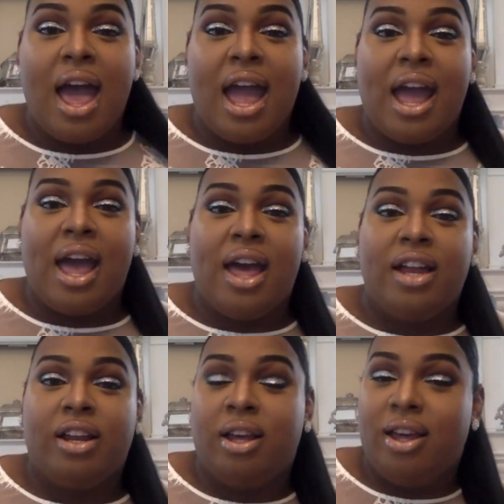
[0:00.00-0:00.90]

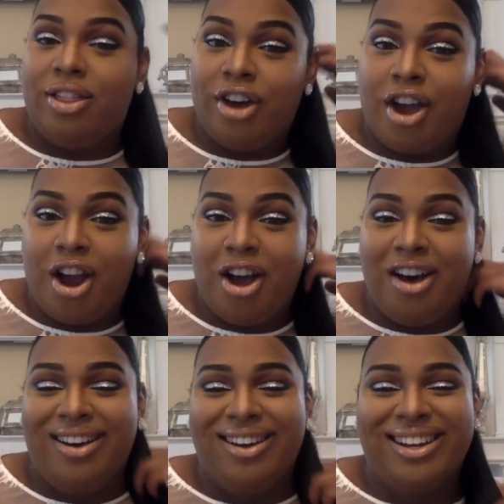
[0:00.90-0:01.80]
and the girl
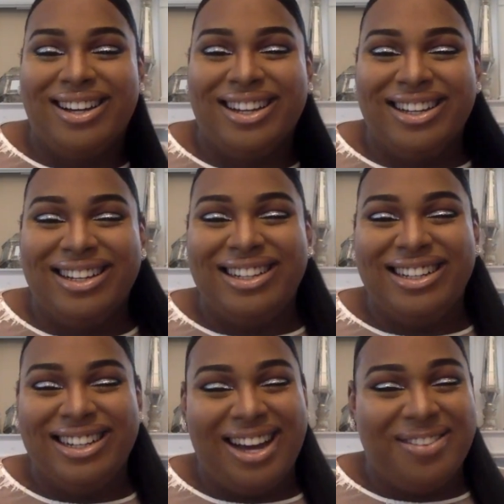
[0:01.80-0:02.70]
I
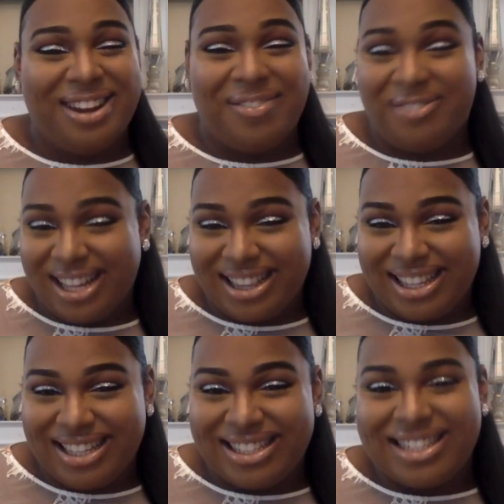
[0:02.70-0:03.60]
will never forget
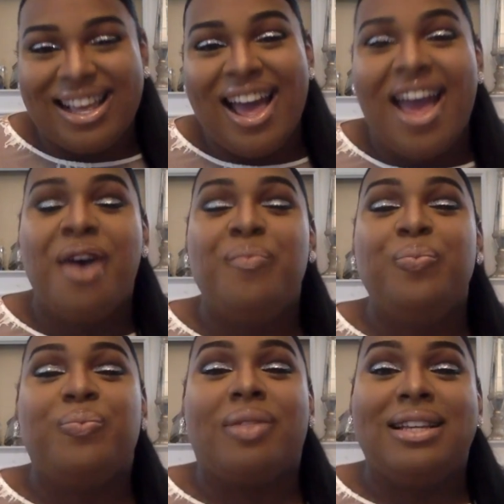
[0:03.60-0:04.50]
this.
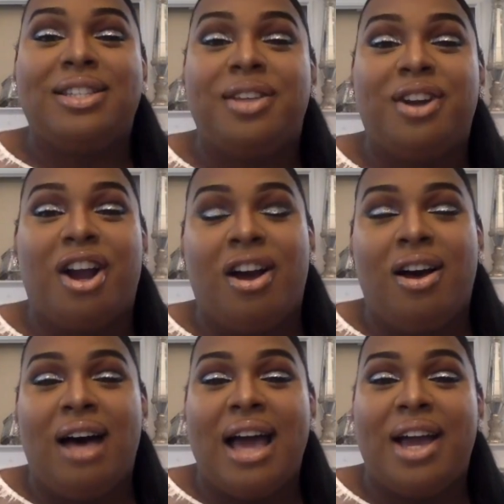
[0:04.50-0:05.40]
So the
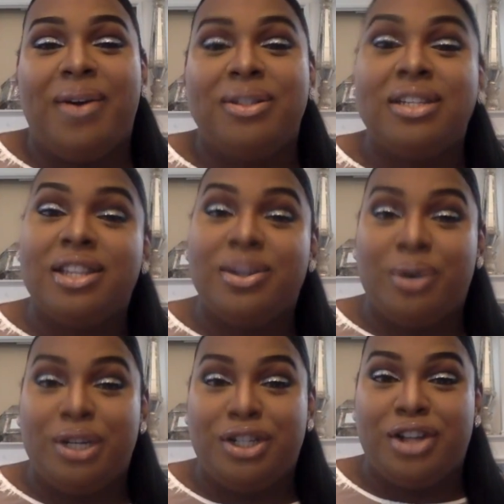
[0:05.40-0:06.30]
girl, I go into the
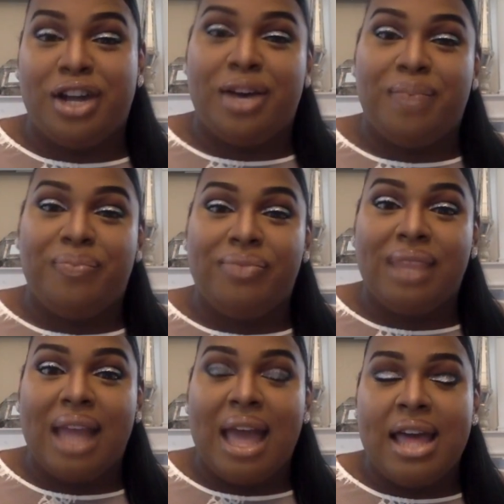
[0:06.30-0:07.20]

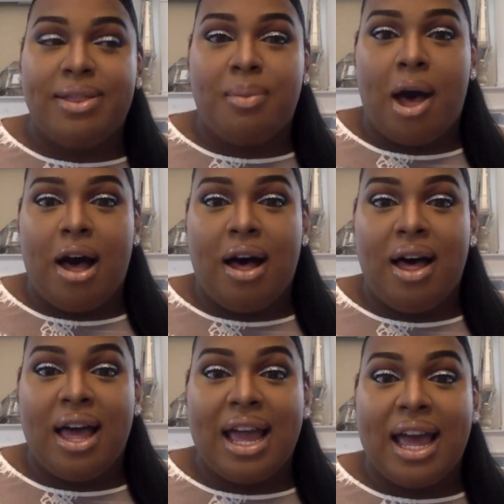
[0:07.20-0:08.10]
Nordstrom in the mall,
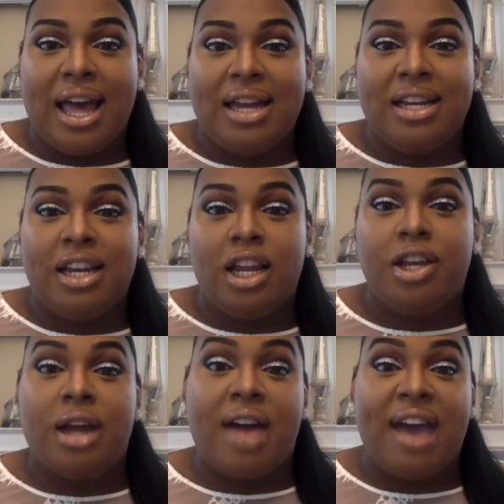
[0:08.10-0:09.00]
and
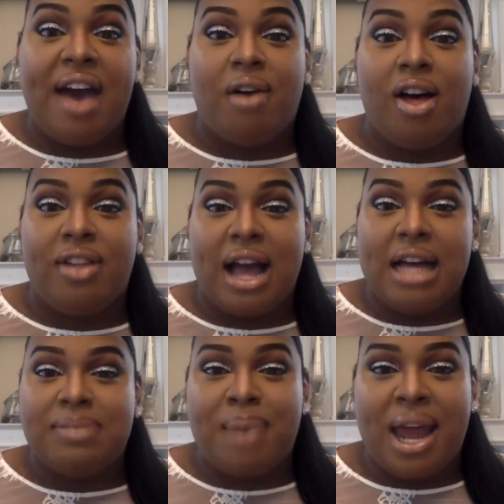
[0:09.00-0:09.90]
you know how they have all the
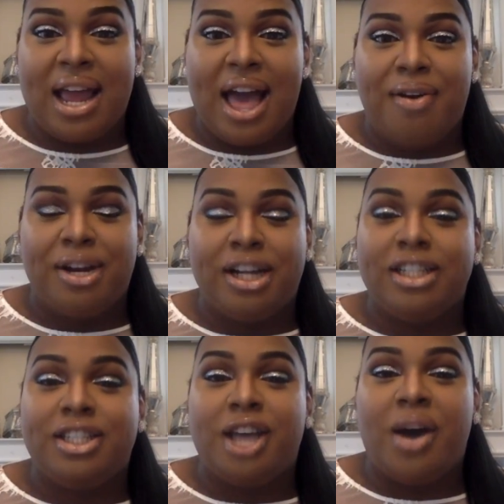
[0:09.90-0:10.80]
cosmetic
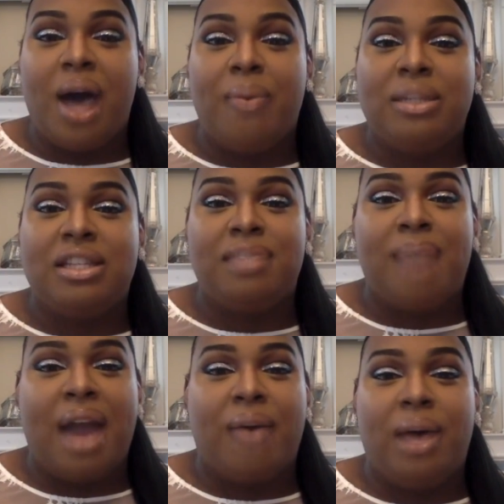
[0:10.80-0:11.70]
counters? So I went to the
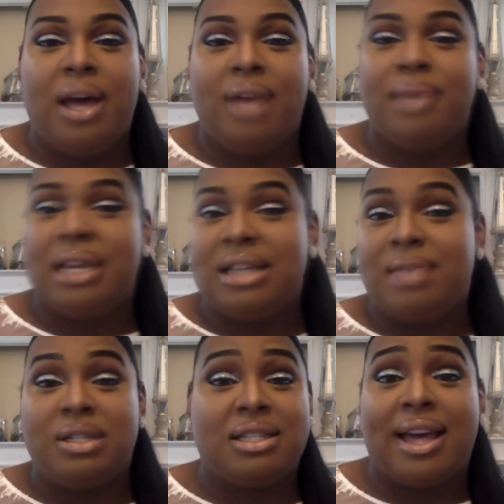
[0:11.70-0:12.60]
MAC one because I
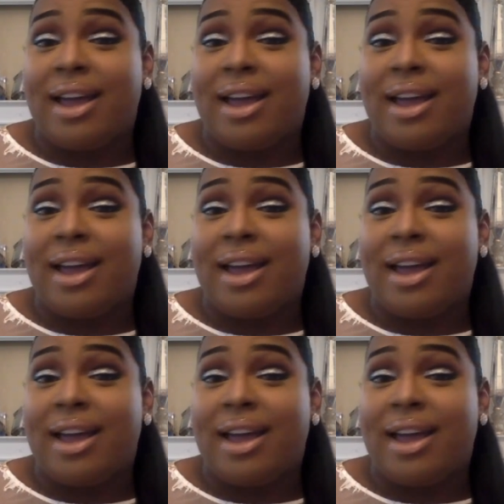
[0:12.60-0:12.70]
was a